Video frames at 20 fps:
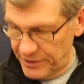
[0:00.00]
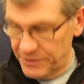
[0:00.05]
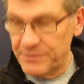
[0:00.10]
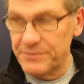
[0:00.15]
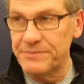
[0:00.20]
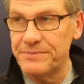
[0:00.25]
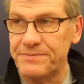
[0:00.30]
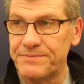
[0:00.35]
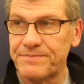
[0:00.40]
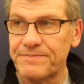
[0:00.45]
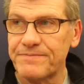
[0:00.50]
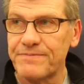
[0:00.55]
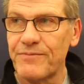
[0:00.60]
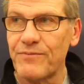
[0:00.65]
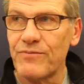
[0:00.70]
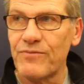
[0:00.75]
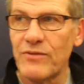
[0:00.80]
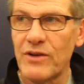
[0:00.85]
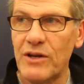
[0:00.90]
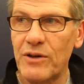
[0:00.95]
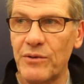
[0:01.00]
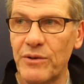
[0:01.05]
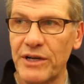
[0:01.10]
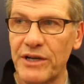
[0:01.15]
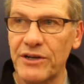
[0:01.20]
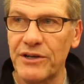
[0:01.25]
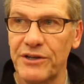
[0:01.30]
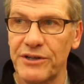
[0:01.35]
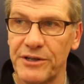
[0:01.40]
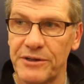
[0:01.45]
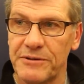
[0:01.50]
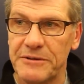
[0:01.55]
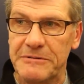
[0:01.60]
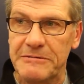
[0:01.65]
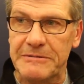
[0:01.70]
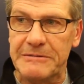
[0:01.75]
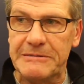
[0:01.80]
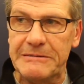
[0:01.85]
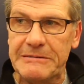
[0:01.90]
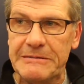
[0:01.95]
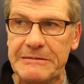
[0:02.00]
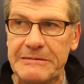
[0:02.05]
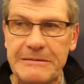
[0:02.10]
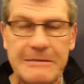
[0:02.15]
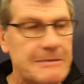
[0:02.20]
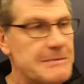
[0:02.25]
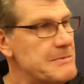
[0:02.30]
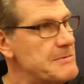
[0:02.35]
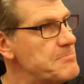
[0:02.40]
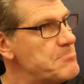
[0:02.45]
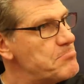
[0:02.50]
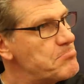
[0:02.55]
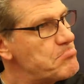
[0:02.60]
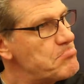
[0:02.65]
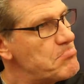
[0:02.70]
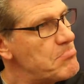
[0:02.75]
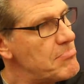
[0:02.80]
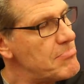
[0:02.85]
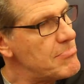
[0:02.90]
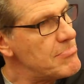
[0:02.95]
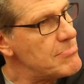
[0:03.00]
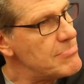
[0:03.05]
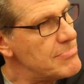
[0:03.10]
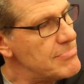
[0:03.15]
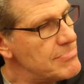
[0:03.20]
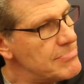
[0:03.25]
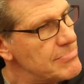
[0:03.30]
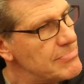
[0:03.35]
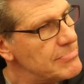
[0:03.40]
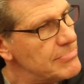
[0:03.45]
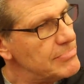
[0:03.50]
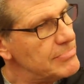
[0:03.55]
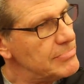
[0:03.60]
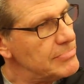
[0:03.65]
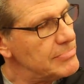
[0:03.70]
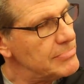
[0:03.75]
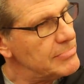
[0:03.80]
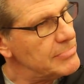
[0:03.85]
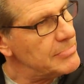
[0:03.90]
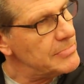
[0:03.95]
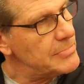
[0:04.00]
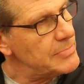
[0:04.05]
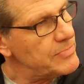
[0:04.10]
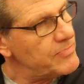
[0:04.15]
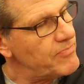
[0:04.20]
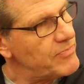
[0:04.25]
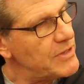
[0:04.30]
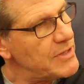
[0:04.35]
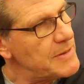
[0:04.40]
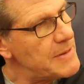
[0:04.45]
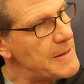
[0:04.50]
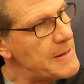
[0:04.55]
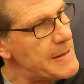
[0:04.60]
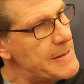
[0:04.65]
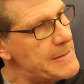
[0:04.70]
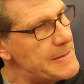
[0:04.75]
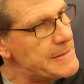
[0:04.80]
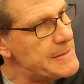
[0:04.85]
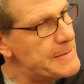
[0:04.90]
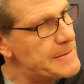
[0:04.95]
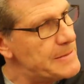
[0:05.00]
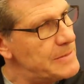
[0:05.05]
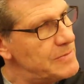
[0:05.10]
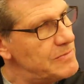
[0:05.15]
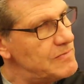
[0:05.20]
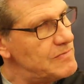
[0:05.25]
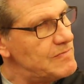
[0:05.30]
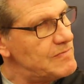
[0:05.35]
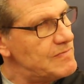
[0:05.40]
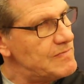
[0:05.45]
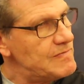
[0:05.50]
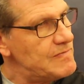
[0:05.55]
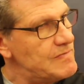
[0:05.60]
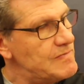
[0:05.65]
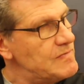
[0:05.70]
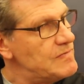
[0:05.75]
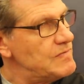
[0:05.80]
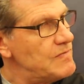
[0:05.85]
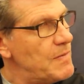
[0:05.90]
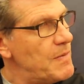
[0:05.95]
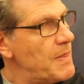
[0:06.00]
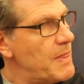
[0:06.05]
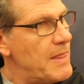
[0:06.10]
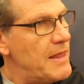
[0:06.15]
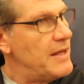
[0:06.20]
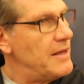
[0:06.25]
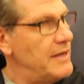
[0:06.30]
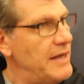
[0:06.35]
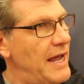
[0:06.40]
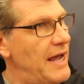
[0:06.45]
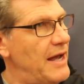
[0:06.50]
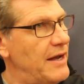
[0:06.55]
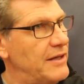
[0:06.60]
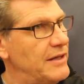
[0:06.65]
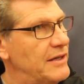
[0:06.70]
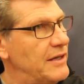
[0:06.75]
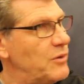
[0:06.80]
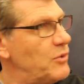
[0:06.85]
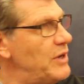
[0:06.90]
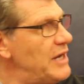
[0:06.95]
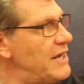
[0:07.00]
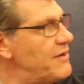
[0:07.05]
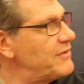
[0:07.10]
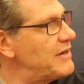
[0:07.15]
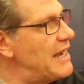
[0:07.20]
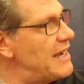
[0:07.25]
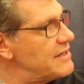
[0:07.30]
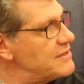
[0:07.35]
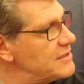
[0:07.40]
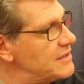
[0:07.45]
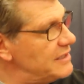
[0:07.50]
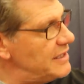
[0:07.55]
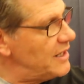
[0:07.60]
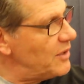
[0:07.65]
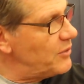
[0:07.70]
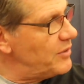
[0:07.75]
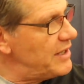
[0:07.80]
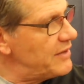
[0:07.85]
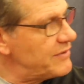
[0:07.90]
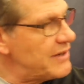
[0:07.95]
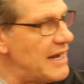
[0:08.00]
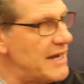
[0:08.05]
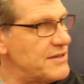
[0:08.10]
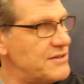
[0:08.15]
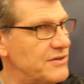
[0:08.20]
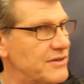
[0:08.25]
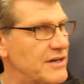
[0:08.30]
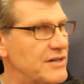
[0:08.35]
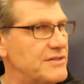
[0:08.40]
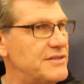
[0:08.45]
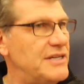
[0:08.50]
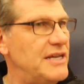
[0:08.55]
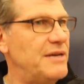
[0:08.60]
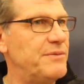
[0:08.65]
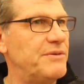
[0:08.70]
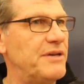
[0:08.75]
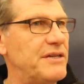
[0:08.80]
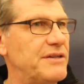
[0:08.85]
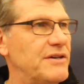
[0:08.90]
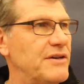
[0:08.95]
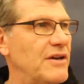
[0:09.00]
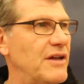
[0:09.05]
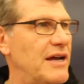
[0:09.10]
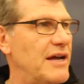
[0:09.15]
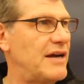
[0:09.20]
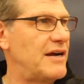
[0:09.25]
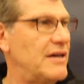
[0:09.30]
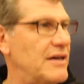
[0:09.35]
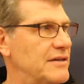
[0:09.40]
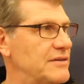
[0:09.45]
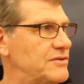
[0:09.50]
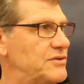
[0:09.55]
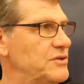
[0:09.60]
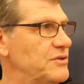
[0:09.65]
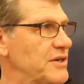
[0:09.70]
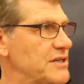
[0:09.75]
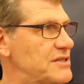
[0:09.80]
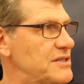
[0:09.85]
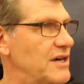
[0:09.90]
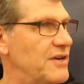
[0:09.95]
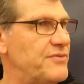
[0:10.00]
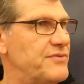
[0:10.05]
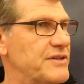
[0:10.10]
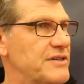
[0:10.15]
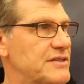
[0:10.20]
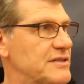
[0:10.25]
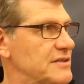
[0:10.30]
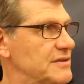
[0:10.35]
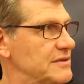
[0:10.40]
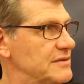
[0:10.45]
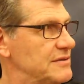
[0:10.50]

to do? What are you going to do? You were saying that some of the guys look like they didn't want to take shots, which you know, yeah, we have guys. Yeah, we have guys on our team that they're like too unselfish.